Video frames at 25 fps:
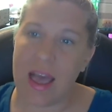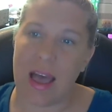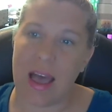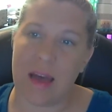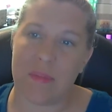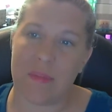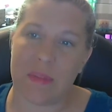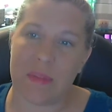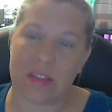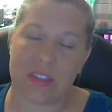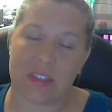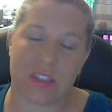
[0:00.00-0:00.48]

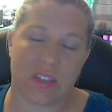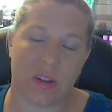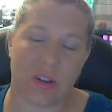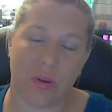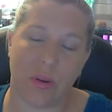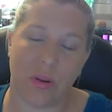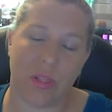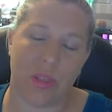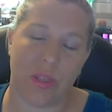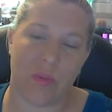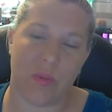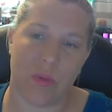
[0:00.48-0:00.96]
It's
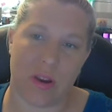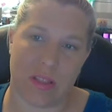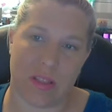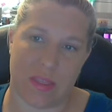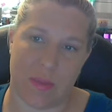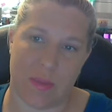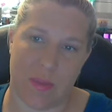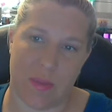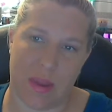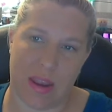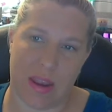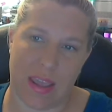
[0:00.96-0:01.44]
totally worth
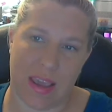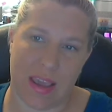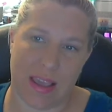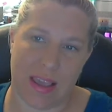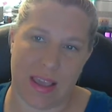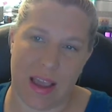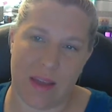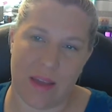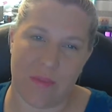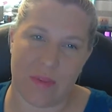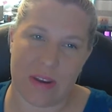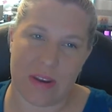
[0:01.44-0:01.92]
the money.
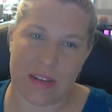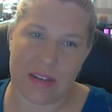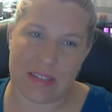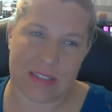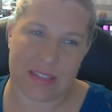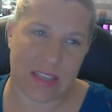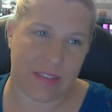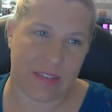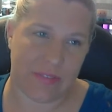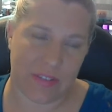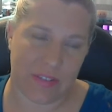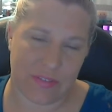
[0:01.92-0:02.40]
I want to
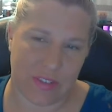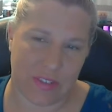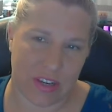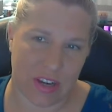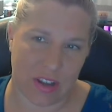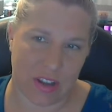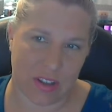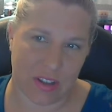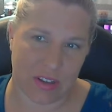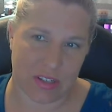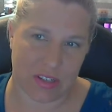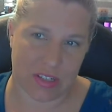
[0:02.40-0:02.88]
say
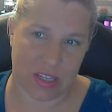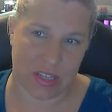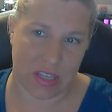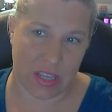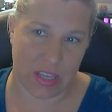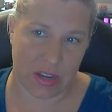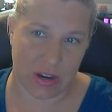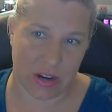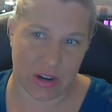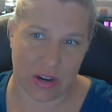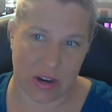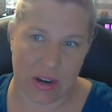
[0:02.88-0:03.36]
$50 a
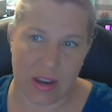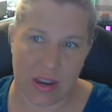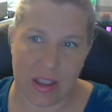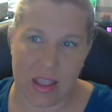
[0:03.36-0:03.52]
year.